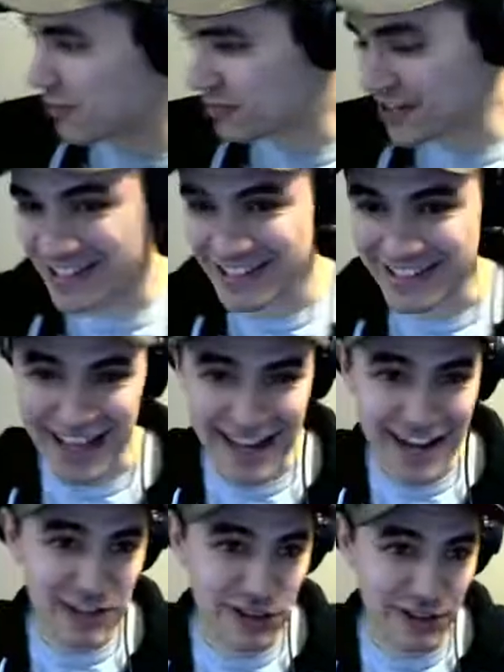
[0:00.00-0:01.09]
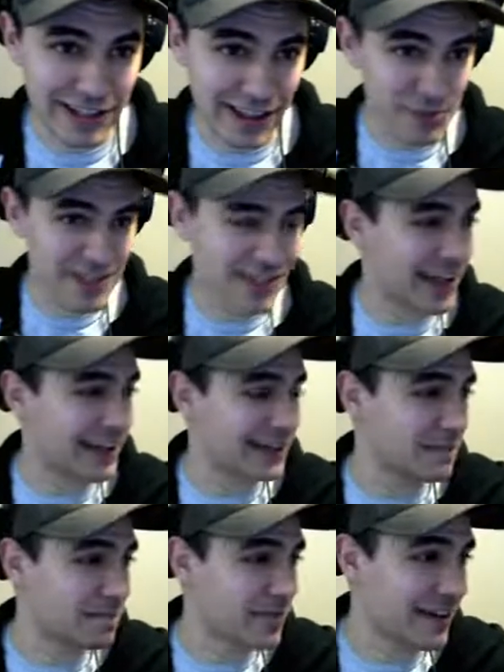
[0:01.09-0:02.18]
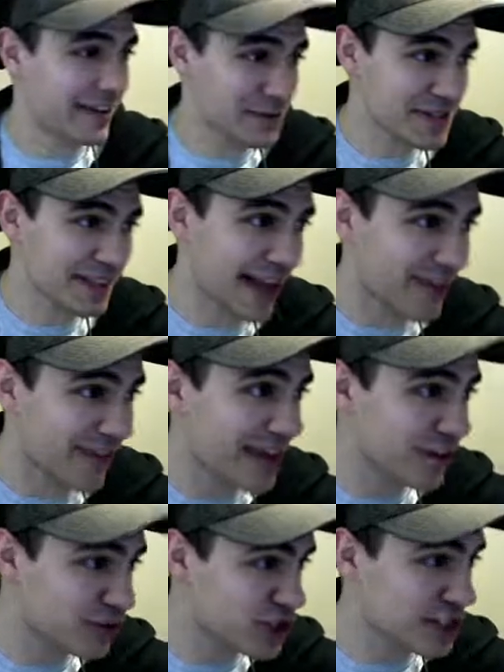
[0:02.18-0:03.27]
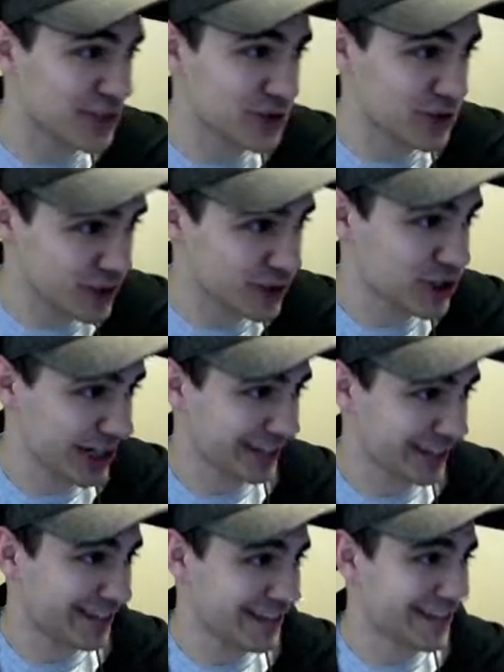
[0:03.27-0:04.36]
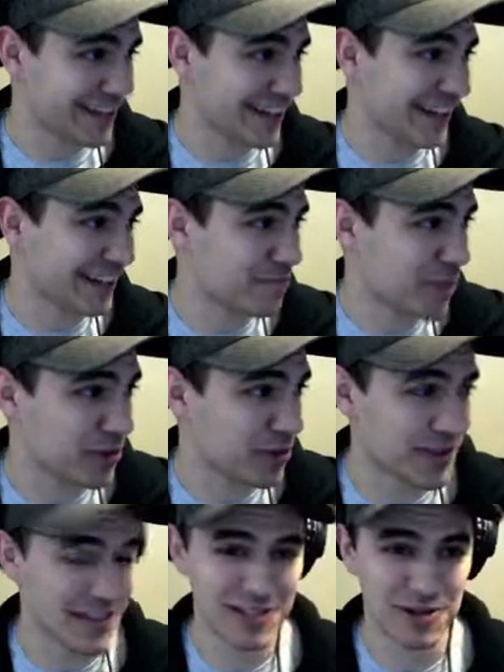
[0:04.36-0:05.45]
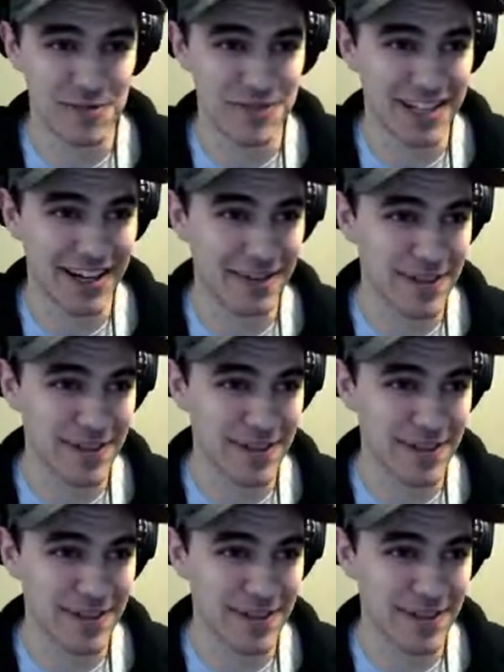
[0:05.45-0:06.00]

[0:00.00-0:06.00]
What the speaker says: process. That was a lot of energy exertion to get both of these streams set up,